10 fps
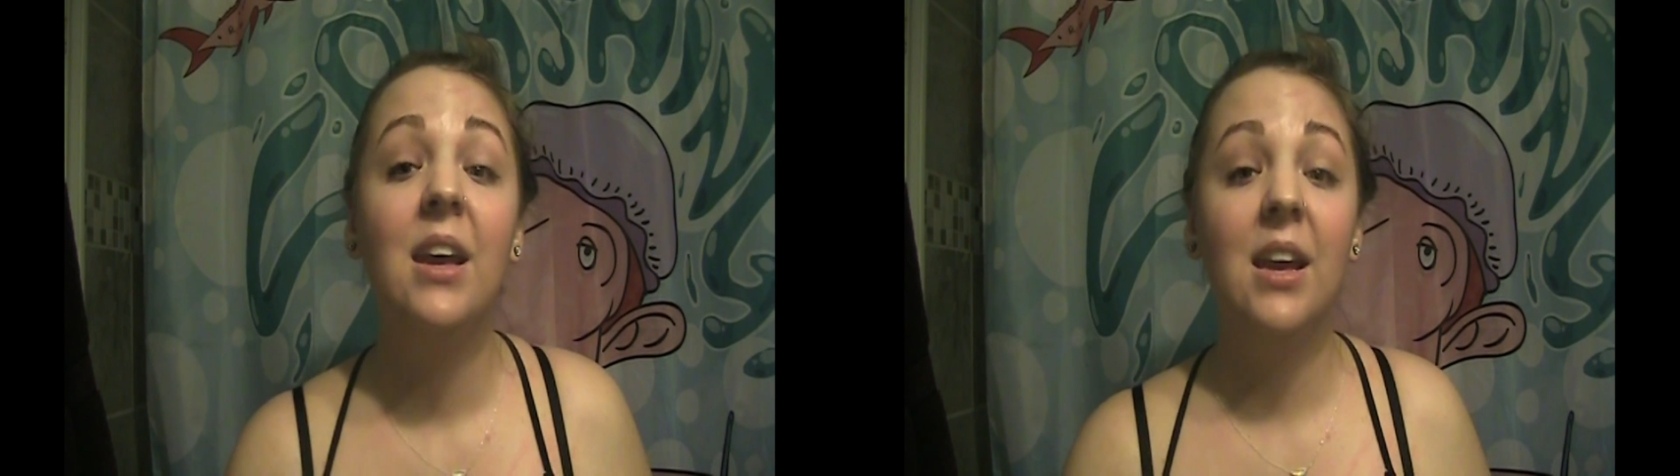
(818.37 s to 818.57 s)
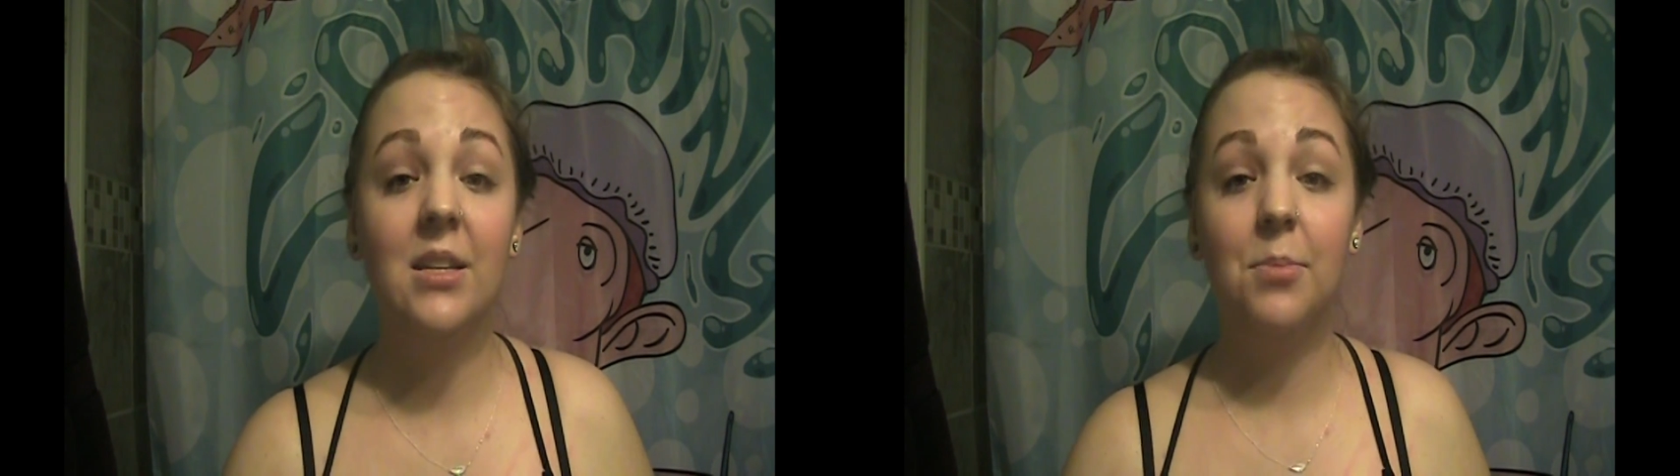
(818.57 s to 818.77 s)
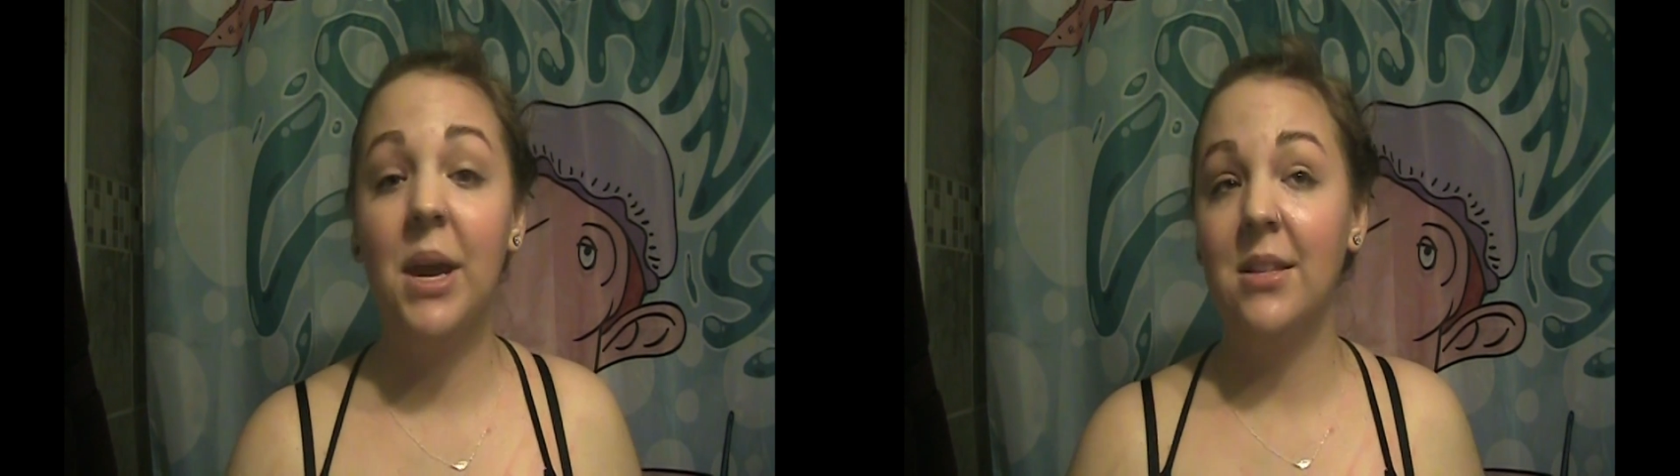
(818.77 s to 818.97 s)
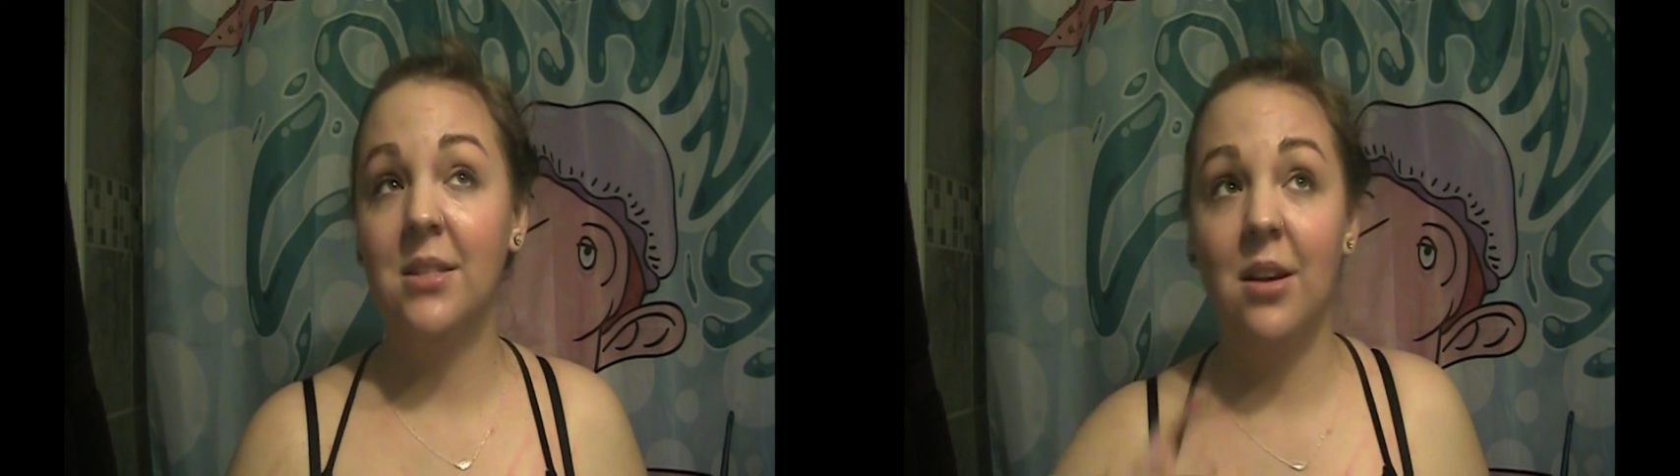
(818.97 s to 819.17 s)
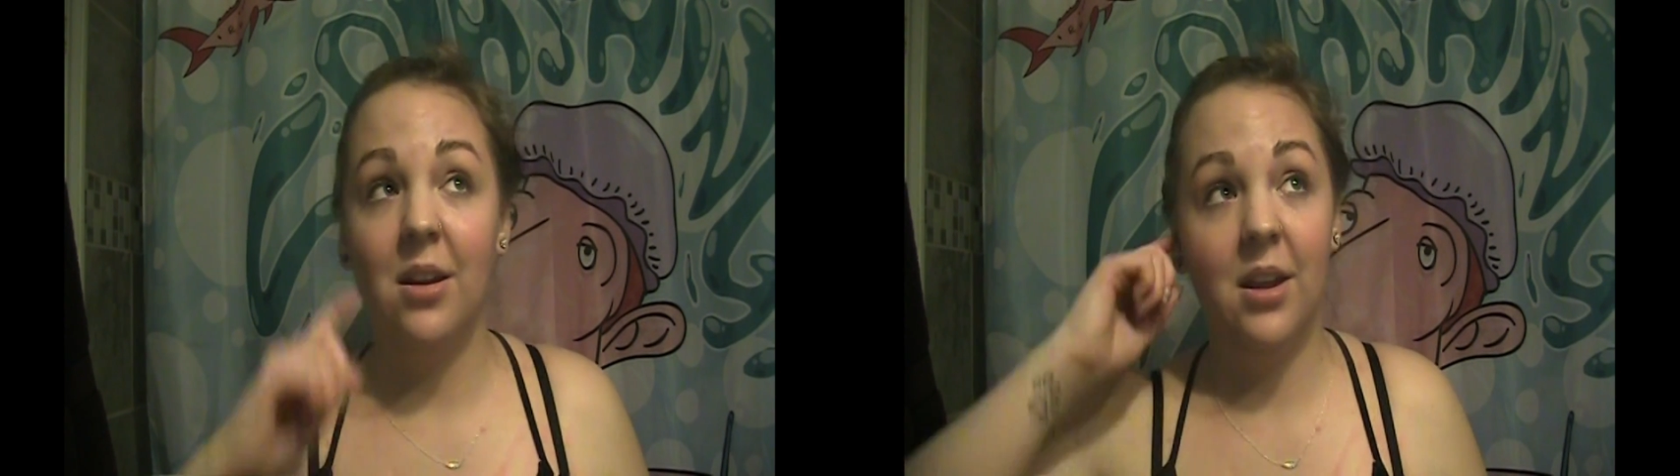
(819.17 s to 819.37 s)
it depends
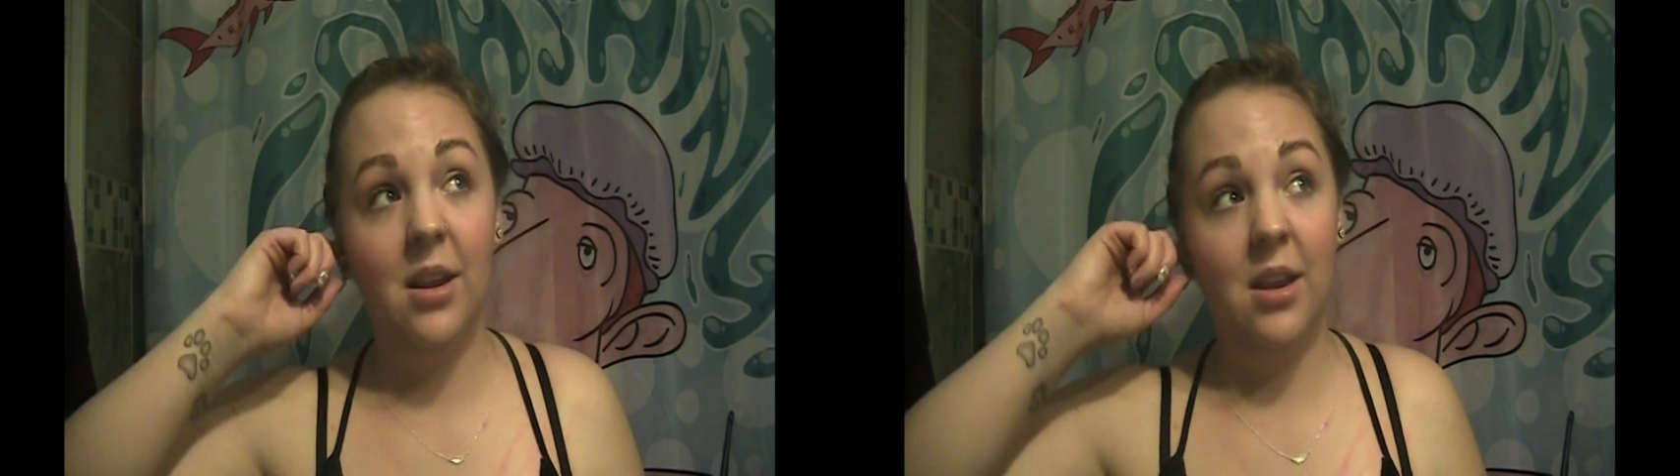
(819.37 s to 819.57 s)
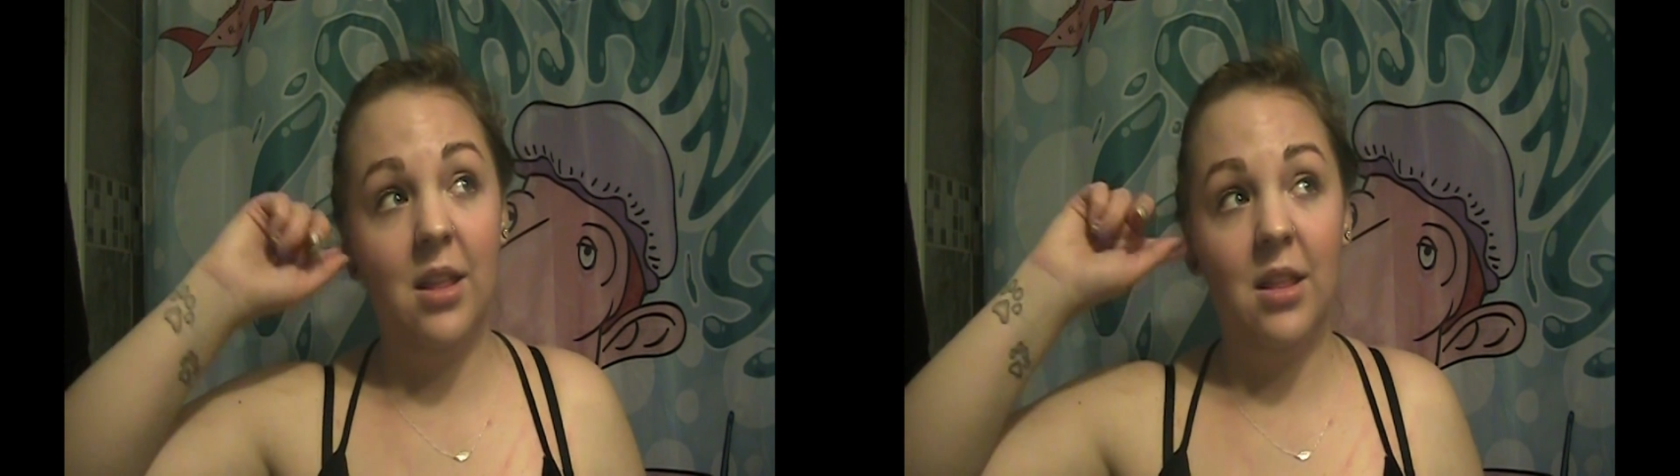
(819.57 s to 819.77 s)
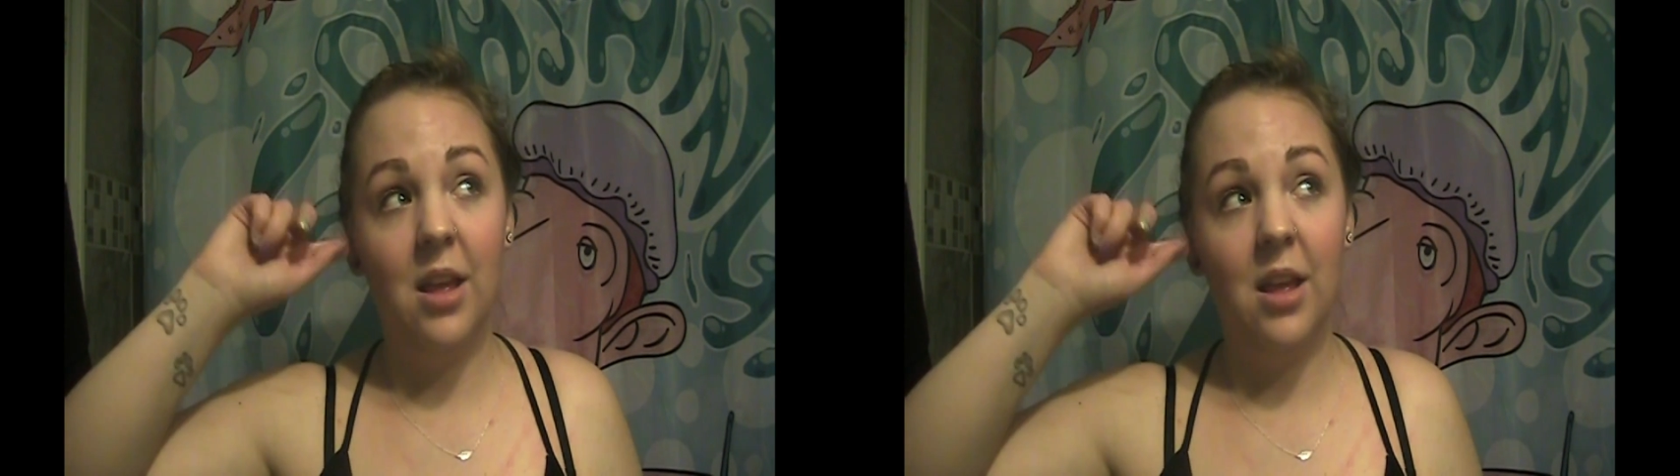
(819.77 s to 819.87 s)
on